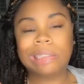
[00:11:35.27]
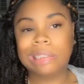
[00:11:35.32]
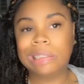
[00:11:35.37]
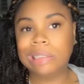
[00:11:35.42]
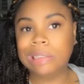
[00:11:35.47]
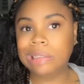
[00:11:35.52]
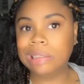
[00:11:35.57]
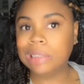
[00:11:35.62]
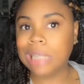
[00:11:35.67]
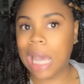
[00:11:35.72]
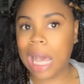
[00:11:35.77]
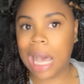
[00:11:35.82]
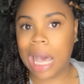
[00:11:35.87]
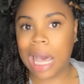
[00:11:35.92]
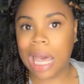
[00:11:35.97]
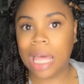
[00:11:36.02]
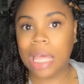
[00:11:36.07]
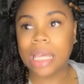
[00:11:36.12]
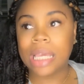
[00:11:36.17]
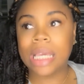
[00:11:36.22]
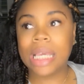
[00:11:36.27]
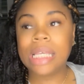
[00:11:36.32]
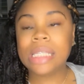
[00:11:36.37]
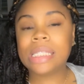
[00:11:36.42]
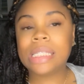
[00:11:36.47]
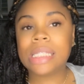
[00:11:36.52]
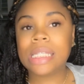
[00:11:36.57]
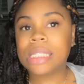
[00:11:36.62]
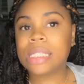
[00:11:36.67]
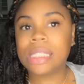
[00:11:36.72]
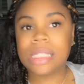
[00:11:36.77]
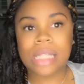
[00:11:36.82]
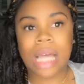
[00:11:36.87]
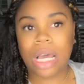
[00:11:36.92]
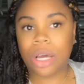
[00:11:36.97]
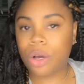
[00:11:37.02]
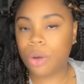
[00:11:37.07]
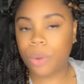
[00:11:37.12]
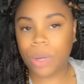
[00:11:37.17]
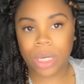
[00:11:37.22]
nah, this is
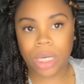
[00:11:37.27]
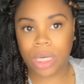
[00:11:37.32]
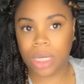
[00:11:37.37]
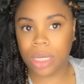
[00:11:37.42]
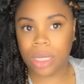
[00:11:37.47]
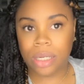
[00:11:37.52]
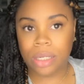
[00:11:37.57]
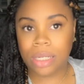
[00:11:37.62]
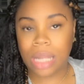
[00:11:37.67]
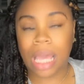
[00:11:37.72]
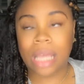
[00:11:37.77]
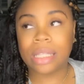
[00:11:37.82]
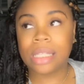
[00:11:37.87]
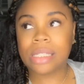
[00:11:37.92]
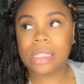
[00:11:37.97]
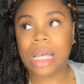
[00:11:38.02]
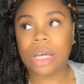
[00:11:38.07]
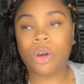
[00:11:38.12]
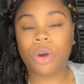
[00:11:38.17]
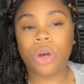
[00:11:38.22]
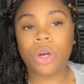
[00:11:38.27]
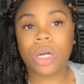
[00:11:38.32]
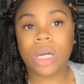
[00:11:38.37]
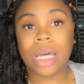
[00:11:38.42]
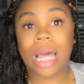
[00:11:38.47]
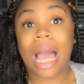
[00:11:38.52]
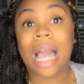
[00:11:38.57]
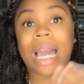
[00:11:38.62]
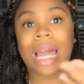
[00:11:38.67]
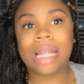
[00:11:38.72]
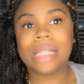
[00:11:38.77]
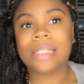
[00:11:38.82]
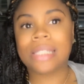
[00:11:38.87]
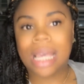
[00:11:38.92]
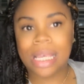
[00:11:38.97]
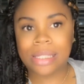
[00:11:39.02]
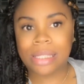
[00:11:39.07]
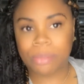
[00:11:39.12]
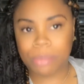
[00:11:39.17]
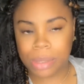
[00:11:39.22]
not going good. Like, this is not going good. I gotta
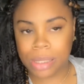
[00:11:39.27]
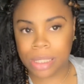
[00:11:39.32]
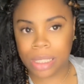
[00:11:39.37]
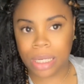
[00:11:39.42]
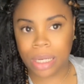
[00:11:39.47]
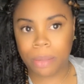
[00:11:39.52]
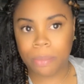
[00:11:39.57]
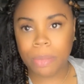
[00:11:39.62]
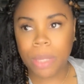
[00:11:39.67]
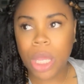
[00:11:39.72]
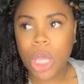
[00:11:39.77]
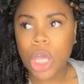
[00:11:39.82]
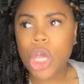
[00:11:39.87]
say something to him.